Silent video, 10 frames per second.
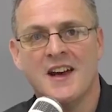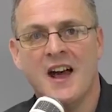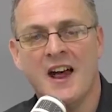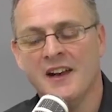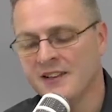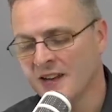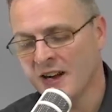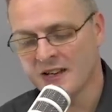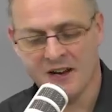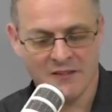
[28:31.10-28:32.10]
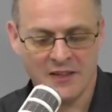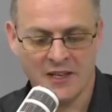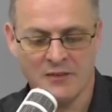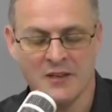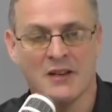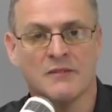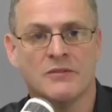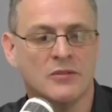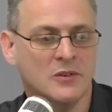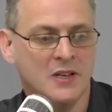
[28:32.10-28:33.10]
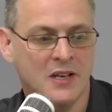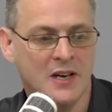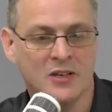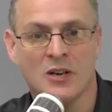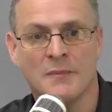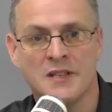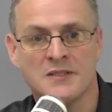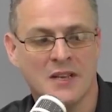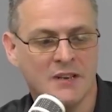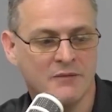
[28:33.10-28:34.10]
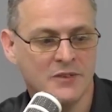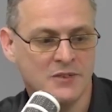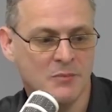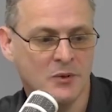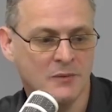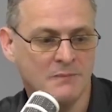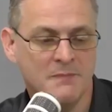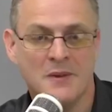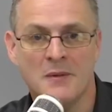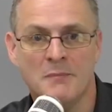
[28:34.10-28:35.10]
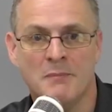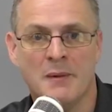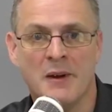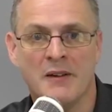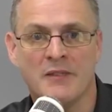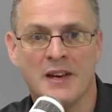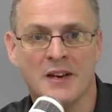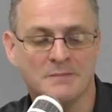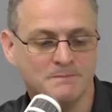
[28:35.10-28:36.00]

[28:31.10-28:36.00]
and I can't thank you enough for all your kind comments and for support. Bye-bye for now.